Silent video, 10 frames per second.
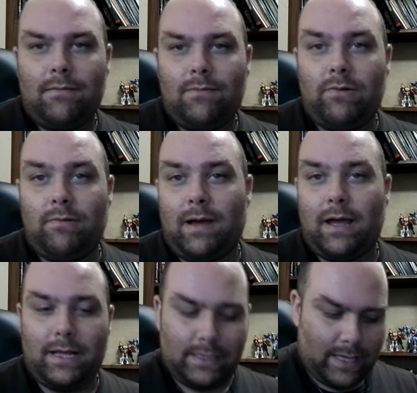
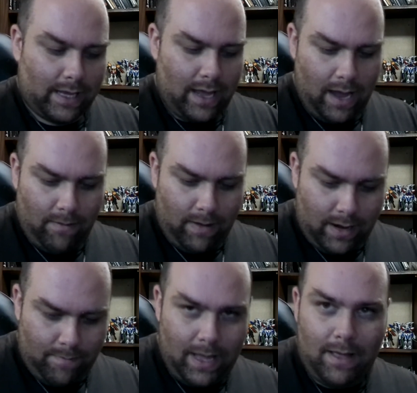Moonpie is like, I
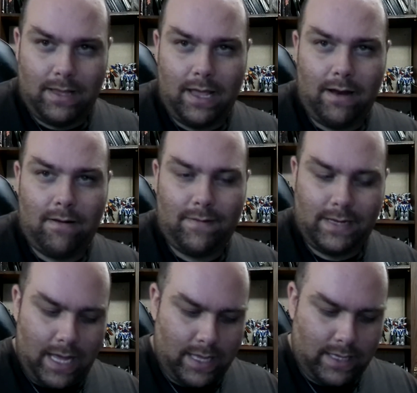want to be a center of
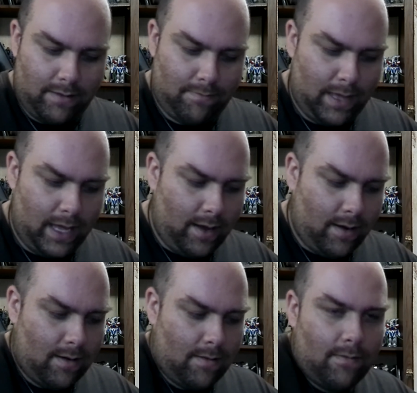attention. Meow.